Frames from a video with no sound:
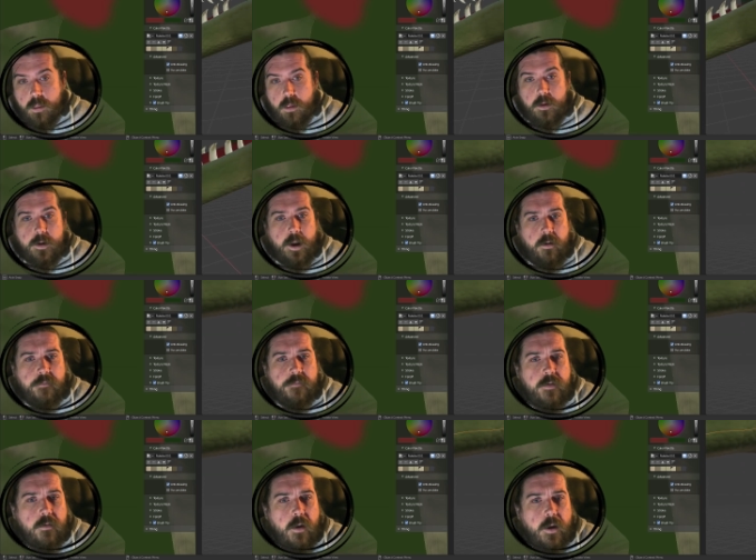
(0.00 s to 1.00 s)
Now I
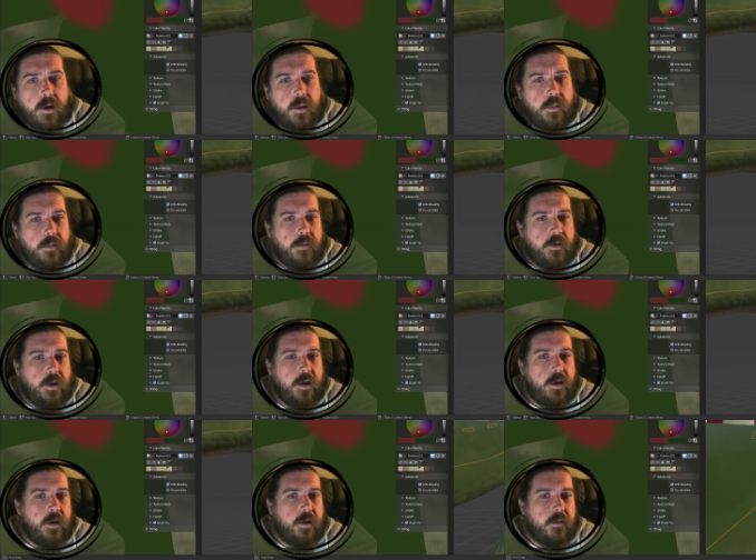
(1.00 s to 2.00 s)
feel like
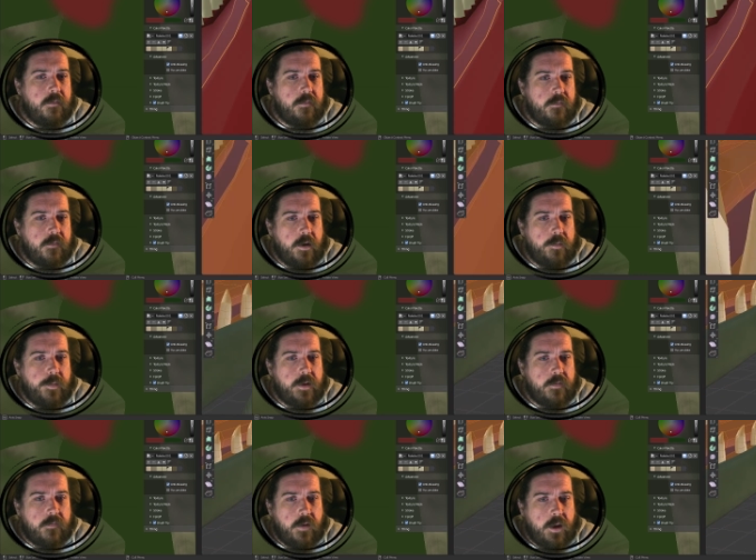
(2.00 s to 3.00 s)
the side
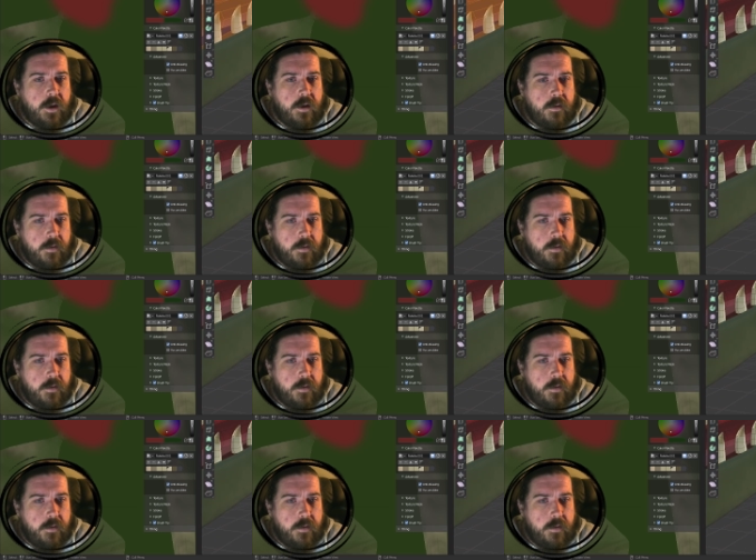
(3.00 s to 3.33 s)
bits here